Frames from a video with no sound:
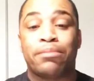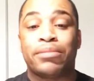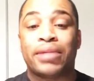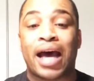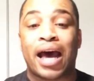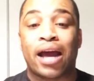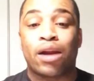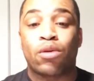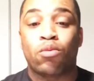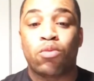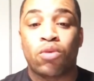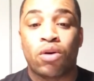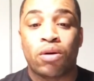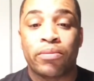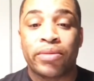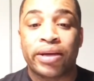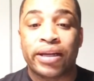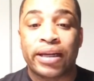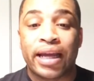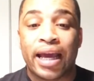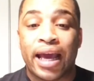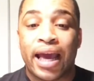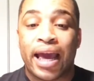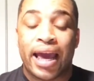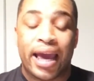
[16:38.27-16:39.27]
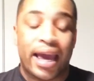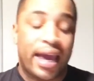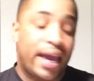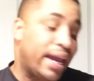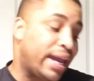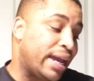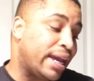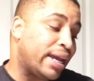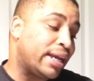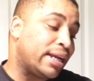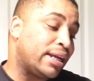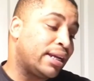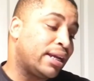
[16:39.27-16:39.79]
I'm not a woman,
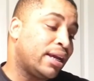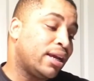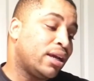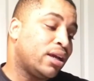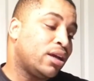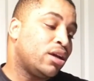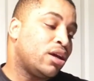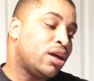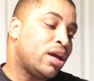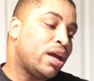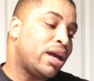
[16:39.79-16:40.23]
and